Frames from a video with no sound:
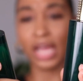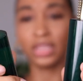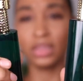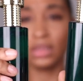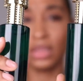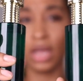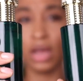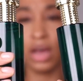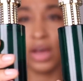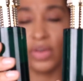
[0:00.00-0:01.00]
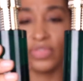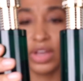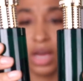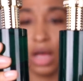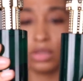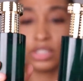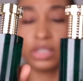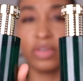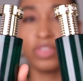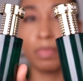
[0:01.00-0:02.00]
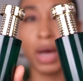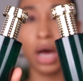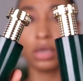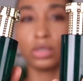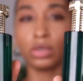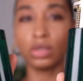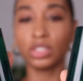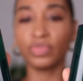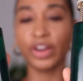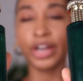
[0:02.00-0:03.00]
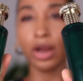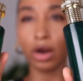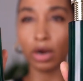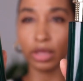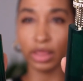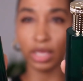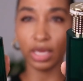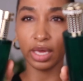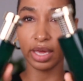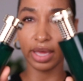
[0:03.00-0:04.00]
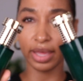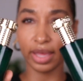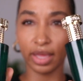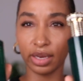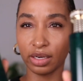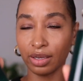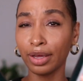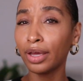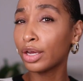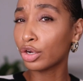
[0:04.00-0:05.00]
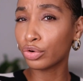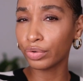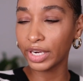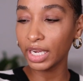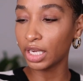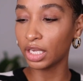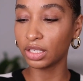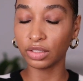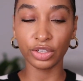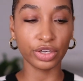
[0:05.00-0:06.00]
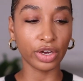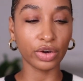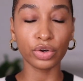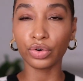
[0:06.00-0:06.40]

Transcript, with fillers: I love the colors of the bottles, very earthy and green, you know?